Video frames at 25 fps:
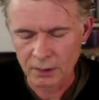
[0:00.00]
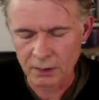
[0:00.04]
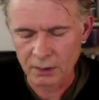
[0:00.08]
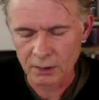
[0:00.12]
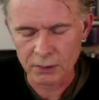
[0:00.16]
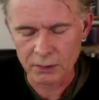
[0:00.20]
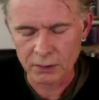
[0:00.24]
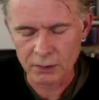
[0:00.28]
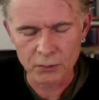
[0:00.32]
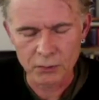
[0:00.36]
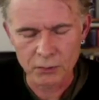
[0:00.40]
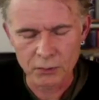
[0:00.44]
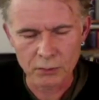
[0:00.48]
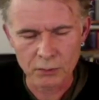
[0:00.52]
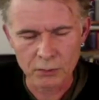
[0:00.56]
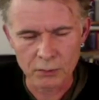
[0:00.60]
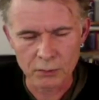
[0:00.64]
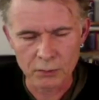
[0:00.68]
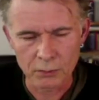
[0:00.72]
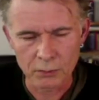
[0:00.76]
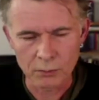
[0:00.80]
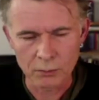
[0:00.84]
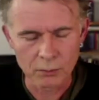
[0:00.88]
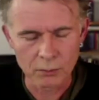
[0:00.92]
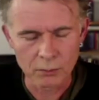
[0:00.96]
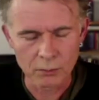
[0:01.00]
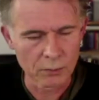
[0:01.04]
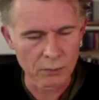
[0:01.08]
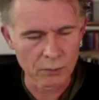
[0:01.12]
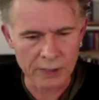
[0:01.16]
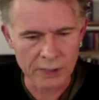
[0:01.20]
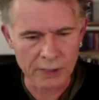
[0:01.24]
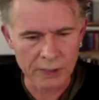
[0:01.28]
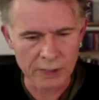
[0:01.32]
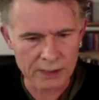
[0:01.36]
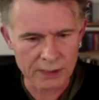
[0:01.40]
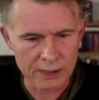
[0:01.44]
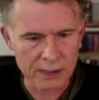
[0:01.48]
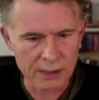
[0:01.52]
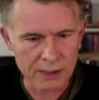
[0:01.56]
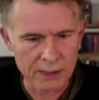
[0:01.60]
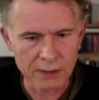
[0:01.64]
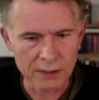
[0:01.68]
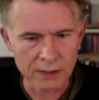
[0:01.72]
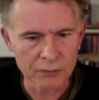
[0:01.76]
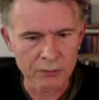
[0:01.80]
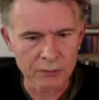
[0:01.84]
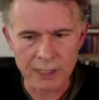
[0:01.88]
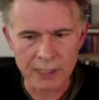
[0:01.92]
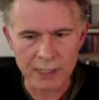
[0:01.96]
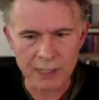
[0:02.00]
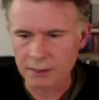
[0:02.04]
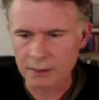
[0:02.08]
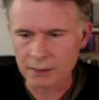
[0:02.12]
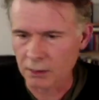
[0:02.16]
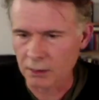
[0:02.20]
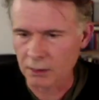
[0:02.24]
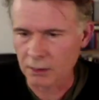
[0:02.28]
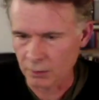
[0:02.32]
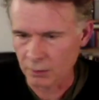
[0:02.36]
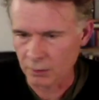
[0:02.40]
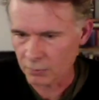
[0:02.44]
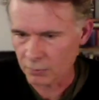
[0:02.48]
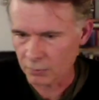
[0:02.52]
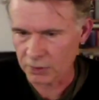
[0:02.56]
you, let's say the right arm,